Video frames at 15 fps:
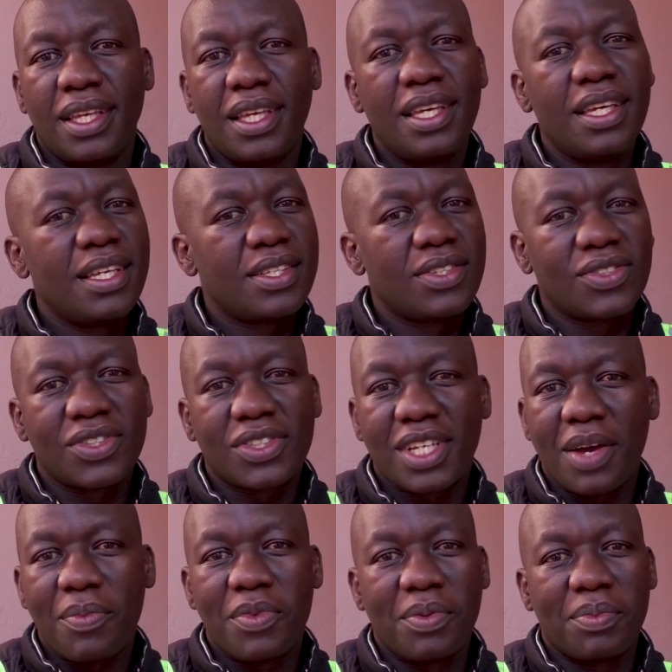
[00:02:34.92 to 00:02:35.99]
he is not
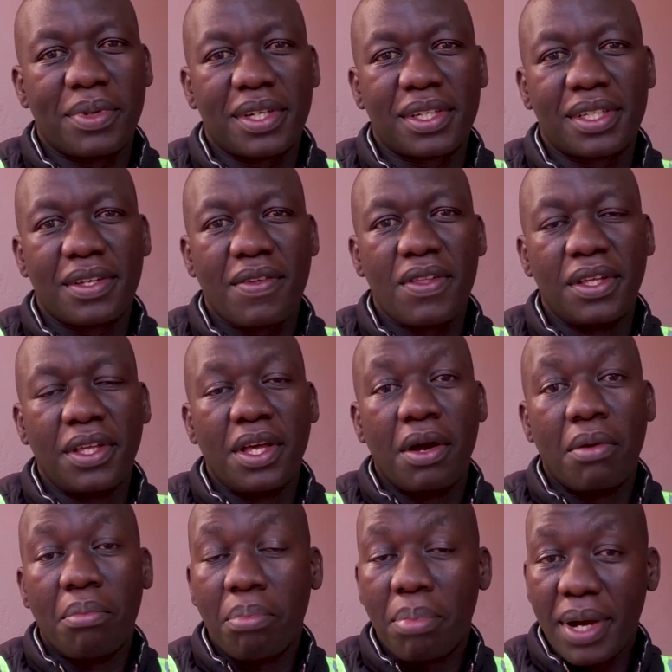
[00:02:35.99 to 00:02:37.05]
coming back,
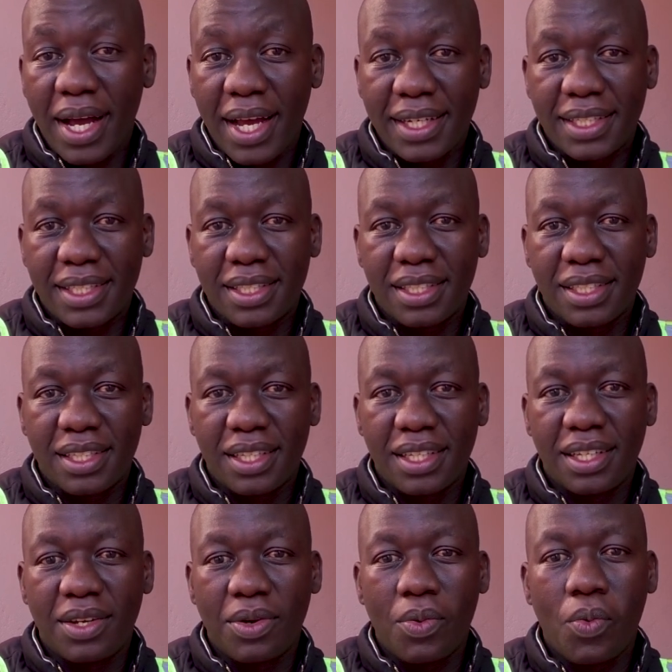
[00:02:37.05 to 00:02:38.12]
but
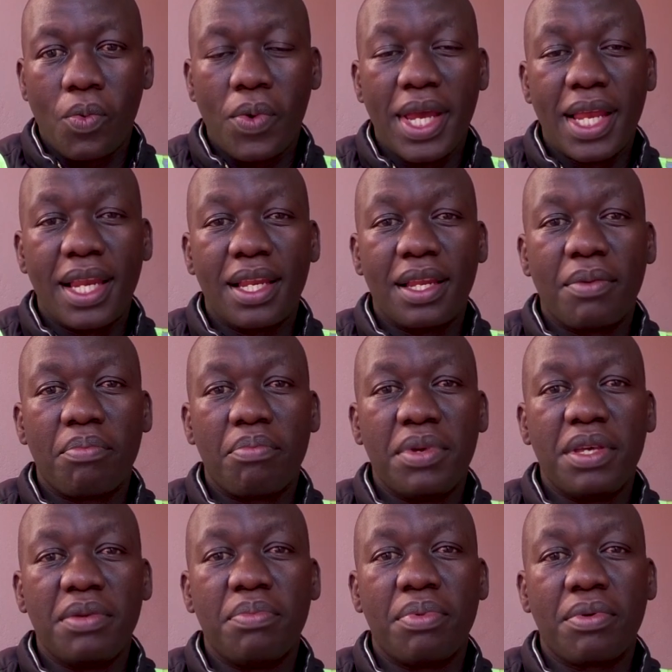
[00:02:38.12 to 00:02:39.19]
will
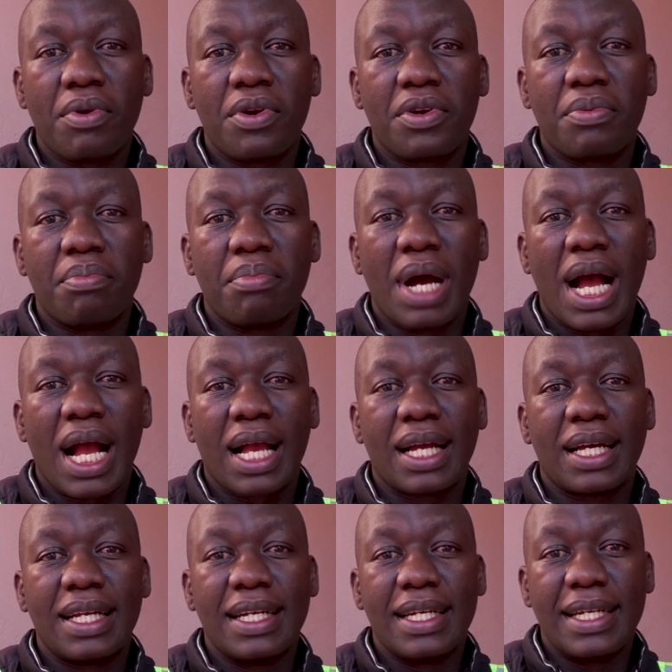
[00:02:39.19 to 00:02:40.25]
be brought back
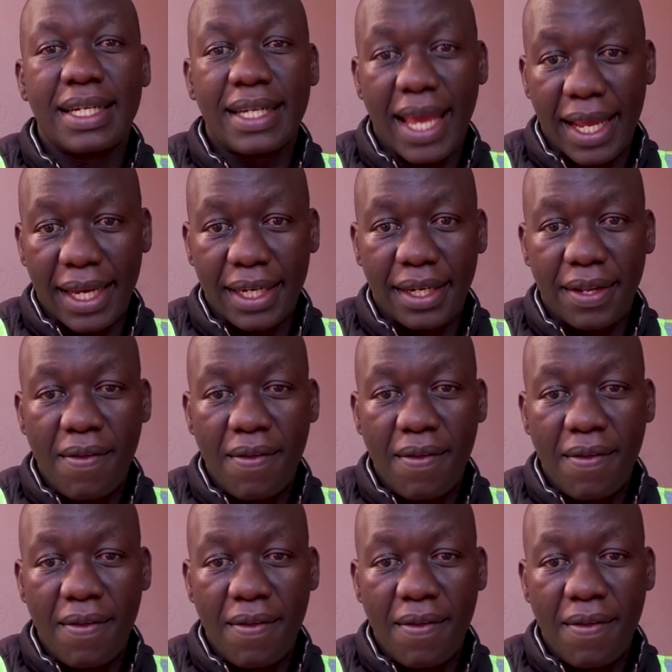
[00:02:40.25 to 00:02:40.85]
dead.